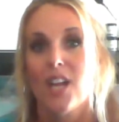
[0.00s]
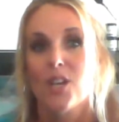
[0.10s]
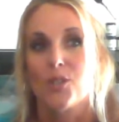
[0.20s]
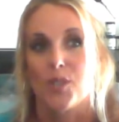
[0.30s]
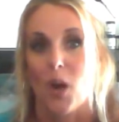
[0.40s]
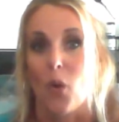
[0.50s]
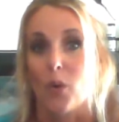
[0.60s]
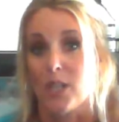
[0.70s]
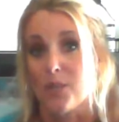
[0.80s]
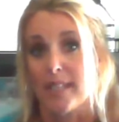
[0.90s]
So
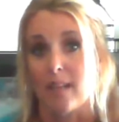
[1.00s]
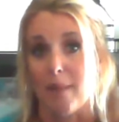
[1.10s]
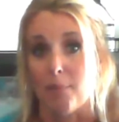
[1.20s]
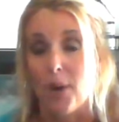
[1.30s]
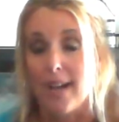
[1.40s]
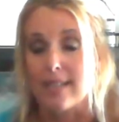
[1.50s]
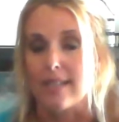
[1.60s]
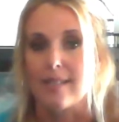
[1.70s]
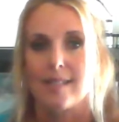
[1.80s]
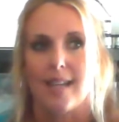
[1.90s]
using it in my
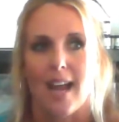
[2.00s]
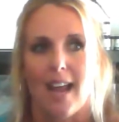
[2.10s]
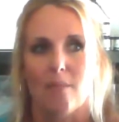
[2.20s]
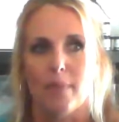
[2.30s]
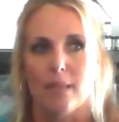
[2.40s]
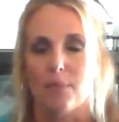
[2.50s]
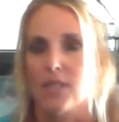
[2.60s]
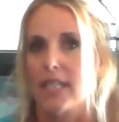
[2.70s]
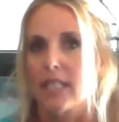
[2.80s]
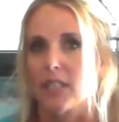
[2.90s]
practice, I have been
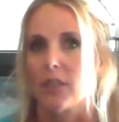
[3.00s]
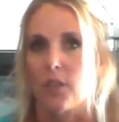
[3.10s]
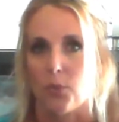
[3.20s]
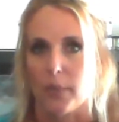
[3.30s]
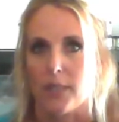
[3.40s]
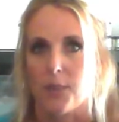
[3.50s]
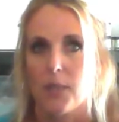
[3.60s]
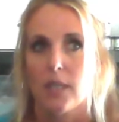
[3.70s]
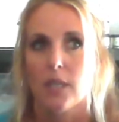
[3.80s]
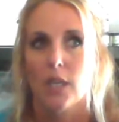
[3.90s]
particularly thrilled
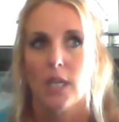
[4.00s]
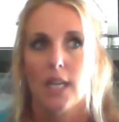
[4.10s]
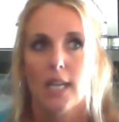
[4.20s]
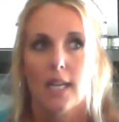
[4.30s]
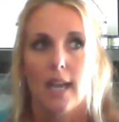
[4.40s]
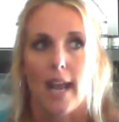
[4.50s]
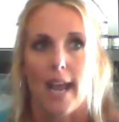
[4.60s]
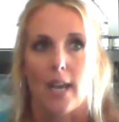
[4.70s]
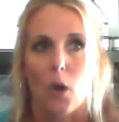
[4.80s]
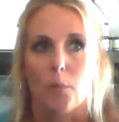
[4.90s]

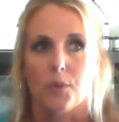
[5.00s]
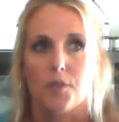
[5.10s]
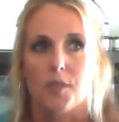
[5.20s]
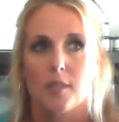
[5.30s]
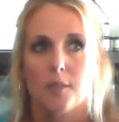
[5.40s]
at almost